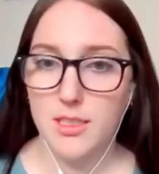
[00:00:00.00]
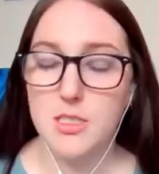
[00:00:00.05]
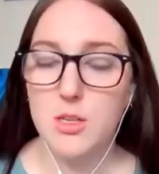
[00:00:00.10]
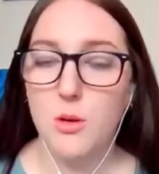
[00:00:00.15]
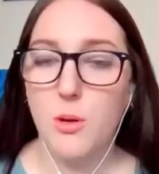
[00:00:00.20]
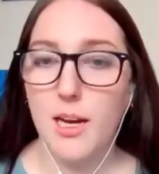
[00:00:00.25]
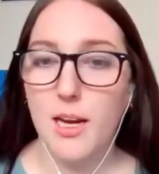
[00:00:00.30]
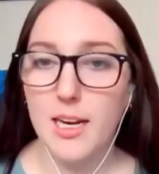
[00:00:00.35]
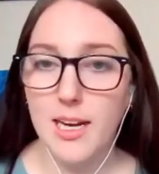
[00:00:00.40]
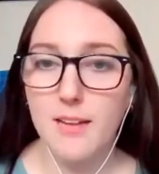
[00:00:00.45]

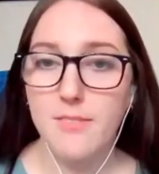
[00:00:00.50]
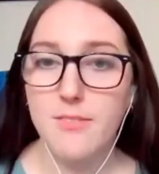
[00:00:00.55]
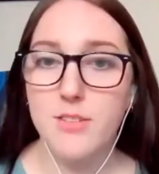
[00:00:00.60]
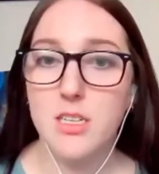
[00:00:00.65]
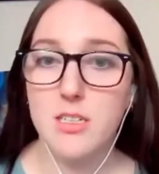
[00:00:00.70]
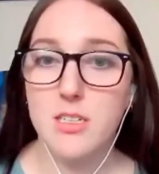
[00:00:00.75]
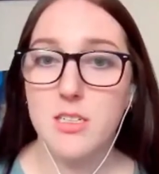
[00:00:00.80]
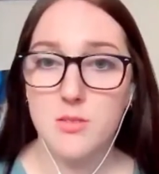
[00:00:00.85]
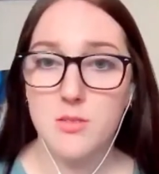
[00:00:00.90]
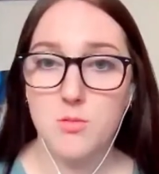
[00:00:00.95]
So I have
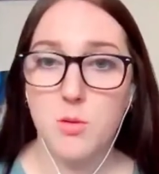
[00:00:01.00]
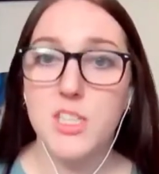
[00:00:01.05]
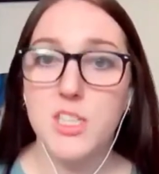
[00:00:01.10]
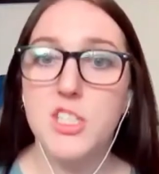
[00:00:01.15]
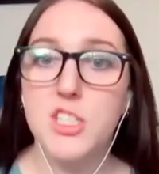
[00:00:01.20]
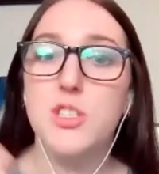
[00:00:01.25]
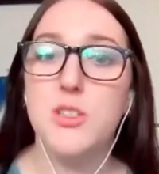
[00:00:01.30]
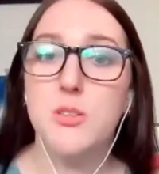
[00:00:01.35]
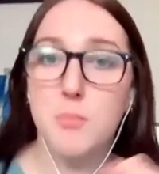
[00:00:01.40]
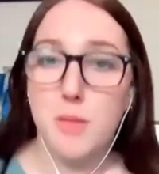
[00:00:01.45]
to
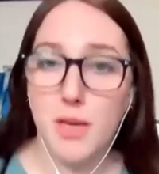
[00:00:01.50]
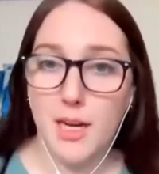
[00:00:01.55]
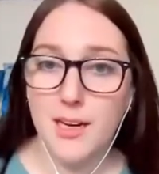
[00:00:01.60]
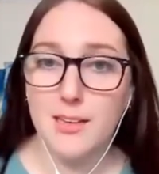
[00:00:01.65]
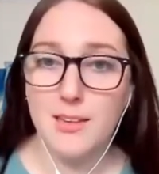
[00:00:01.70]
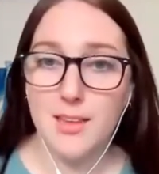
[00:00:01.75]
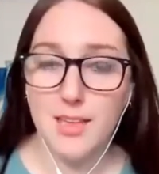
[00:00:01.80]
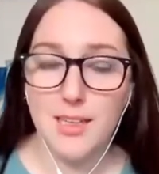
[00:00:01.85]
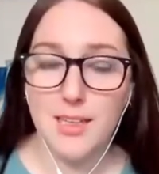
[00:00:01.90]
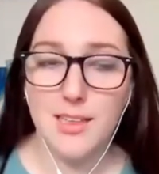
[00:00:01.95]
switch my
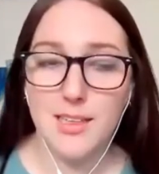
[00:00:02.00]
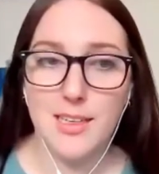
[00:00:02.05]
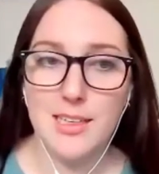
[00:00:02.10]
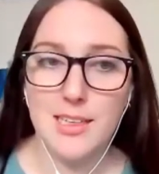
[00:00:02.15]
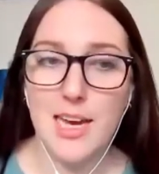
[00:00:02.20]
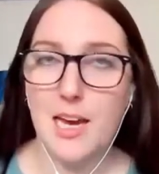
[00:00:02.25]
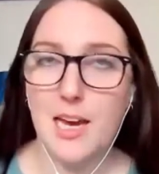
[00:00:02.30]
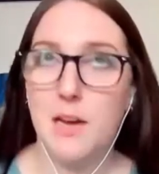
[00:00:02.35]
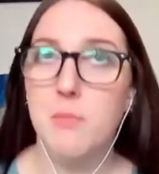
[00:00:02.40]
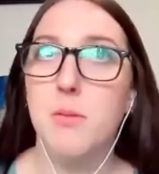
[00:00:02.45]
thinking
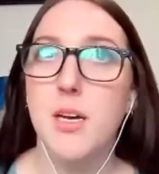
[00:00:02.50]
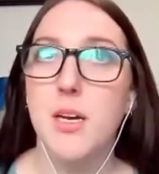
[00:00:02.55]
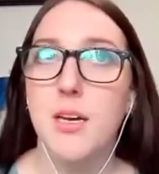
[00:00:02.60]
cap